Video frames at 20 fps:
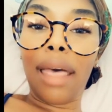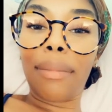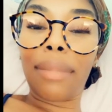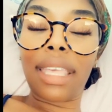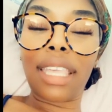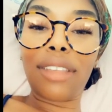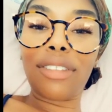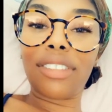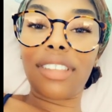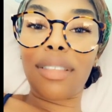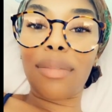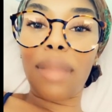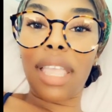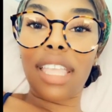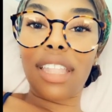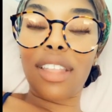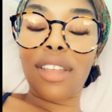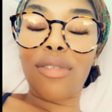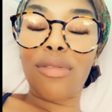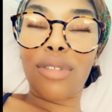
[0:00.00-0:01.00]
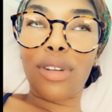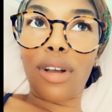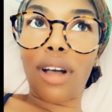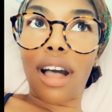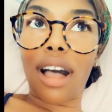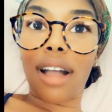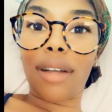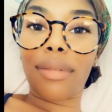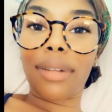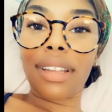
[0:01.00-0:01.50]
But he was just making it real
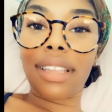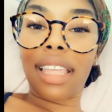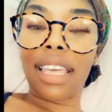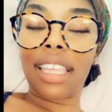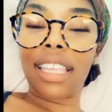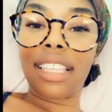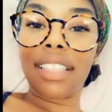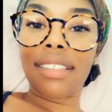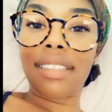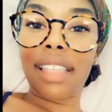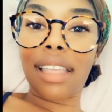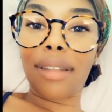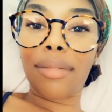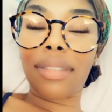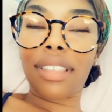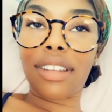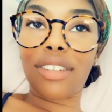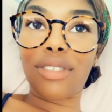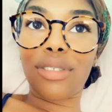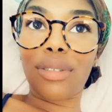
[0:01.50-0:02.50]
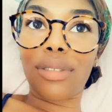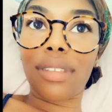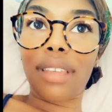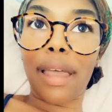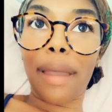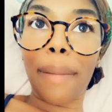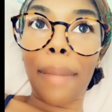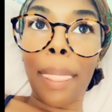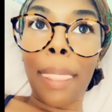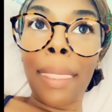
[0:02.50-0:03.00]
awkward. Like he stayed upstairs the whole
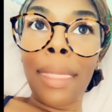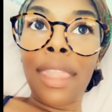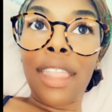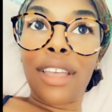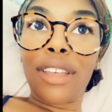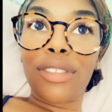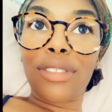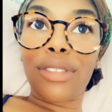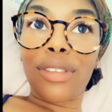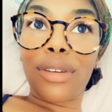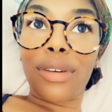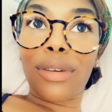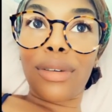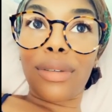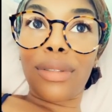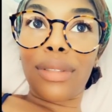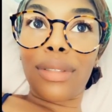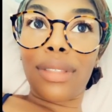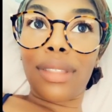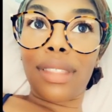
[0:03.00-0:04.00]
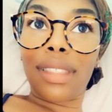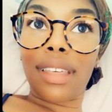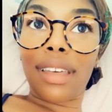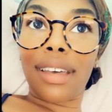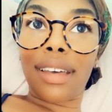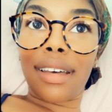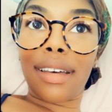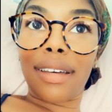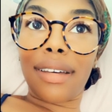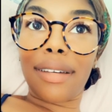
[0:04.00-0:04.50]
time. So
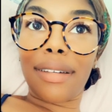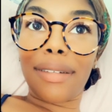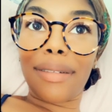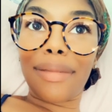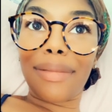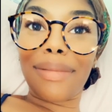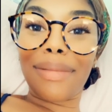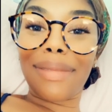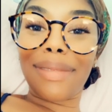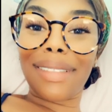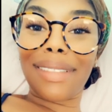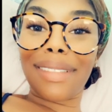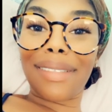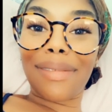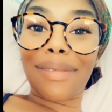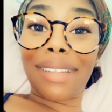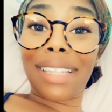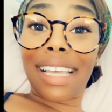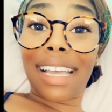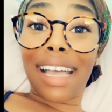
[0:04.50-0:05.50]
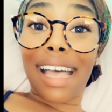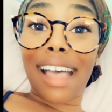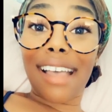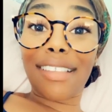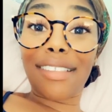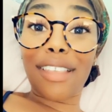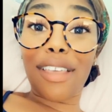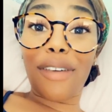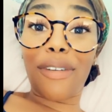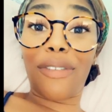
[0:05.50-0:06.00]
when the guy
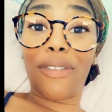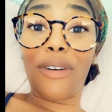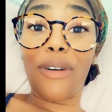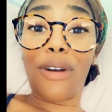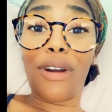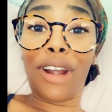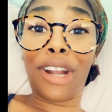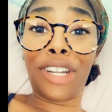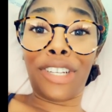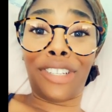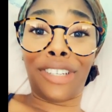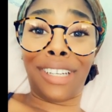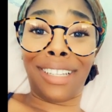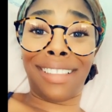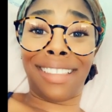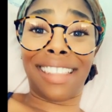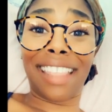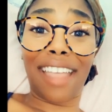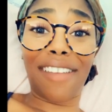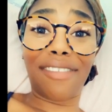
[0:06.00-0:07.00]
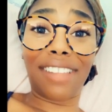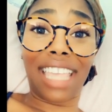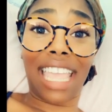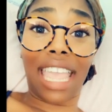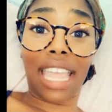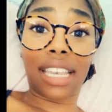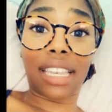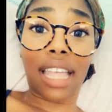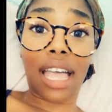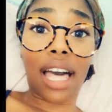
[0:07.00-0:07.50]
said
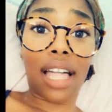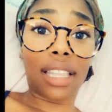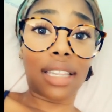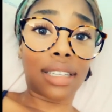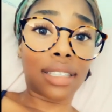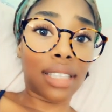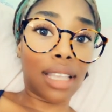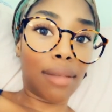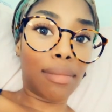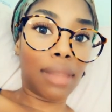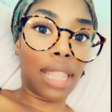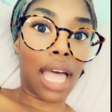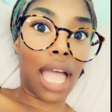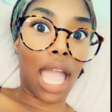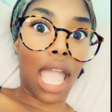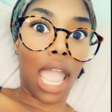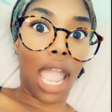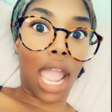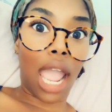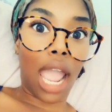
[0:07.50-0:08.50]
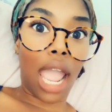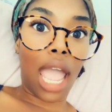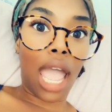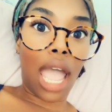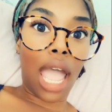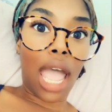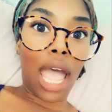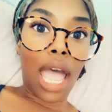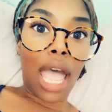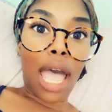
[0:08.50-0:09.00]
$478, I'm like,
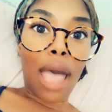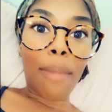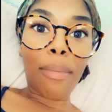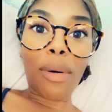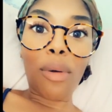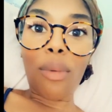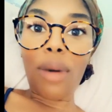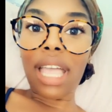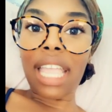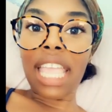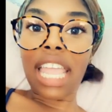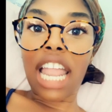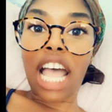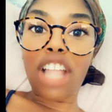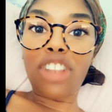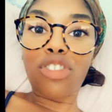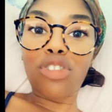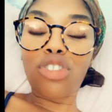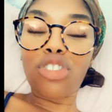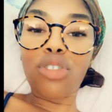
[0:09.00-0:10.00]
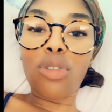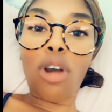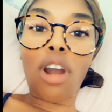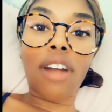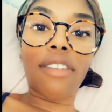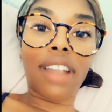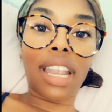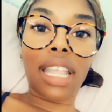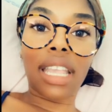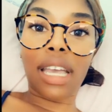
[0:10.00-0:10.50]
But what can I do? You
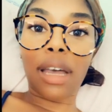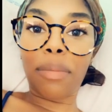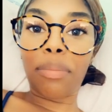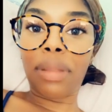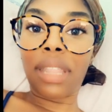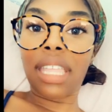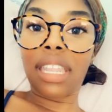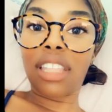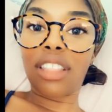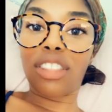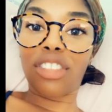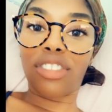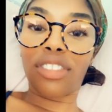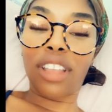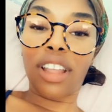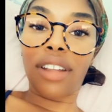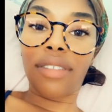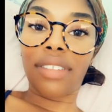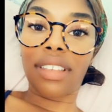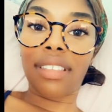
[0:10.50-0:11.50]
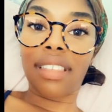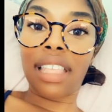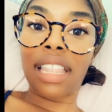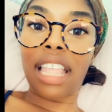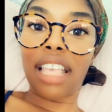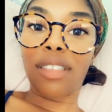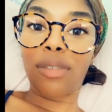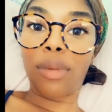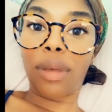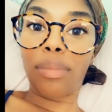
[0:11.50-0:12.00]
already completed the service, and
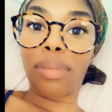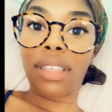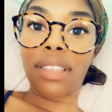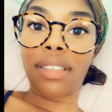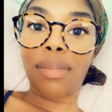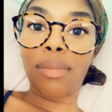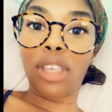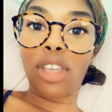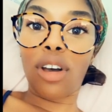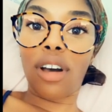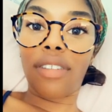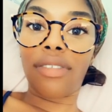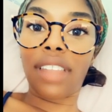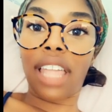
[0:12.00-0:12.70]
that's what pissed me off.